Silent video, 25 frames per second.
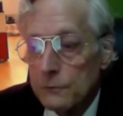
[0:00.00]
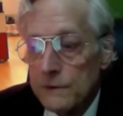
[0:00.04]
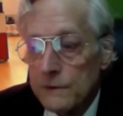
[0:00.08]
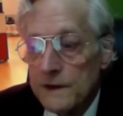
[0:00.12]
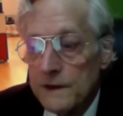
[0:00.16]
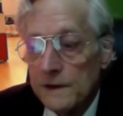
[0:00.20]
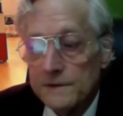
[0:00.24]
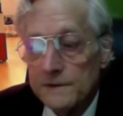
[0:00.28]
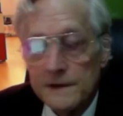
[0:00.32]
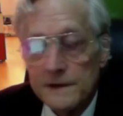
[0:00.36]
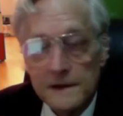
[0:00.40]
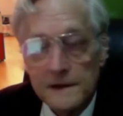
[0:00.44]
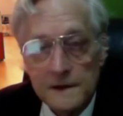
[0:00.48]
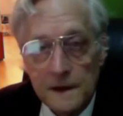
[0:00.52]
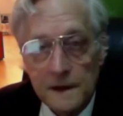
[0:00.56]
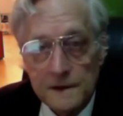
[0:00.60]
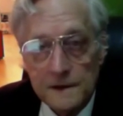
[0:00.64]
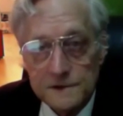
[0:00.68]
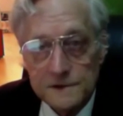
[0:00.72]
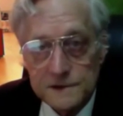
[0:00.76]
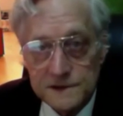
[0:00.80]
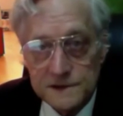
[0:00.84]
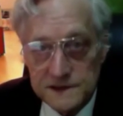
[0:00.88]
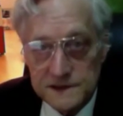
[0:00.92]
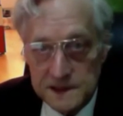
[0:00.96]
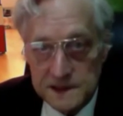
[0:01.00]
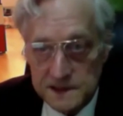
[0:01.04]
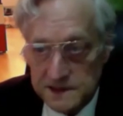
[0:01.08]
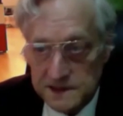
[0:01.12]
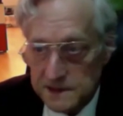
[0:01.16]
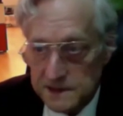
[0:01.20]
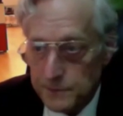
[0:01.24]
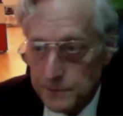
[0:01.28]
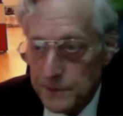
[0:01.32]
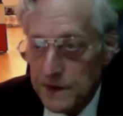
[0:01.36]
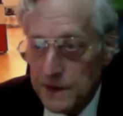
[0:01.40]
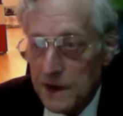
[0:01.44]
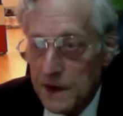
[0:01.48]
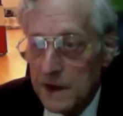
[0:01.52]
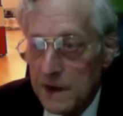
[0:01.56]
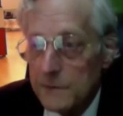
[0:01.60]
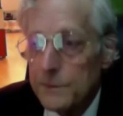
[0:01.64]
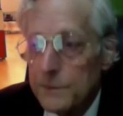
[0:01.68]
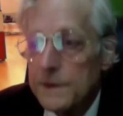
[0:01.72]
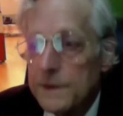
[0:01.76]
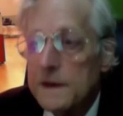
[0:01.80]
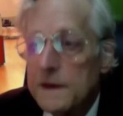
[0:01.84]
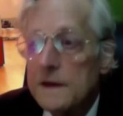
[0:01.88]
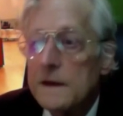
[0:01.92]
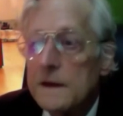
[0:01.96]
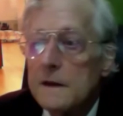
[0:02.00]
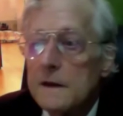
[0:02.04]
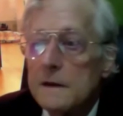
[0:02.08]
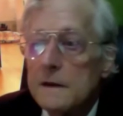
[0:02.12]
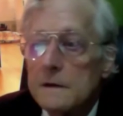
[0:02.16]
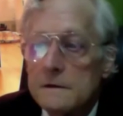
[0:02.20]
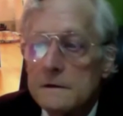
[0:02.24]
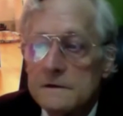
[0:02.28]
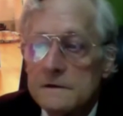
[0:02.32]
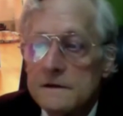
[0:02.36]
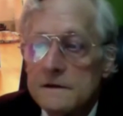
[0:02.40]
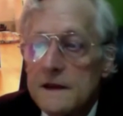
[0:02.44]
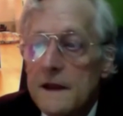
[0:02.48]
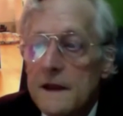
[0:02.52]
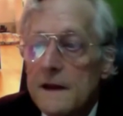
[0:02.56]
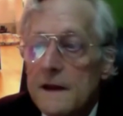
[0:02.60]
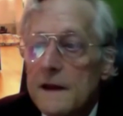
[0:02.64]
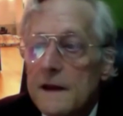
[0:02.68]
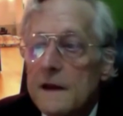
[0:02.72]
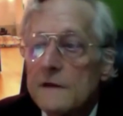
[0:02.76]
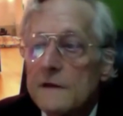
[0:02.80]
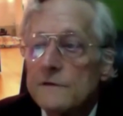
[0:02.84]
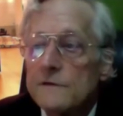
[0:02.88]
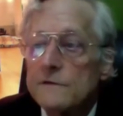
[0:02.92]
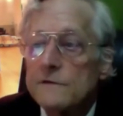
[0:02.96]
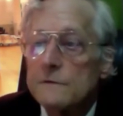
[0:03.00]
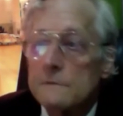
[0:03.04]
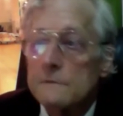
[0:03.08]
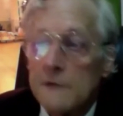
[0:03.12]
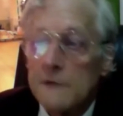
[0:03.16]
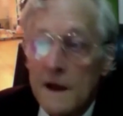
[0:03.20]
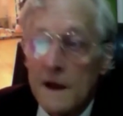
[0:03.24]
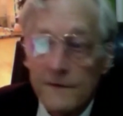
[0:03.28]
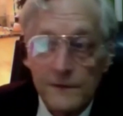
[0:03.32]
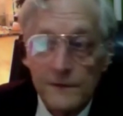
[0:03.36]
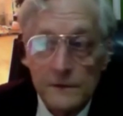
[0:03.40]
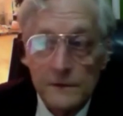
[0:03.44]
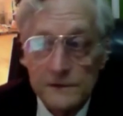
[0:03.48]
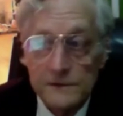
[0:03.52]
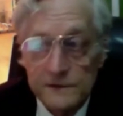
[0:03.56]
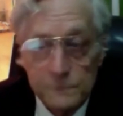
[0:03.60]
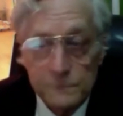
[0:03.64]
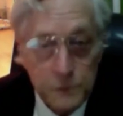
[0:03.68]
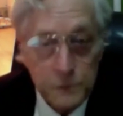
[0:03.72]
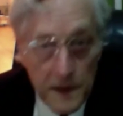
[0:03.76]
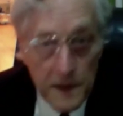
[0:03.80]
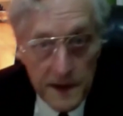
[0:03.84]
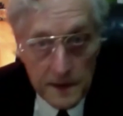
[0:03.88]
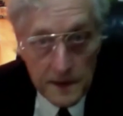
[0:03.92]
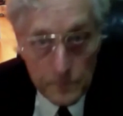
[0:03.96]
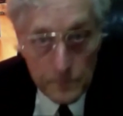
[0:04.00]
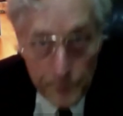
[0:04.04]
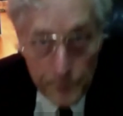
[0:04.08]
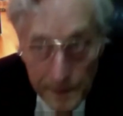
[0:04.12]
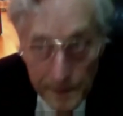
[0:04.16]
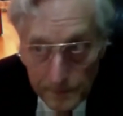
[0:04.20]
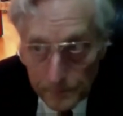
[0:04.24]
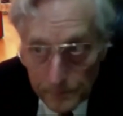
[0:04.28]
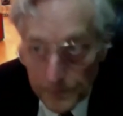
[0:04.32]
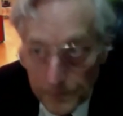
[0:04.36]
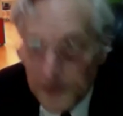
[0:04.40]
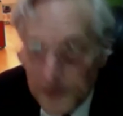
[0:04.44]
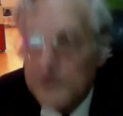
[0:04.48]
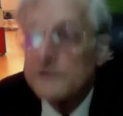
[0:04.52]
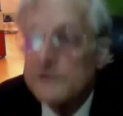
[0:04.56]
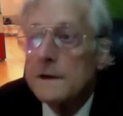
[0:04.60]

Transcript: technologies, TCP/IP and DNS, graphical display and bit-blit,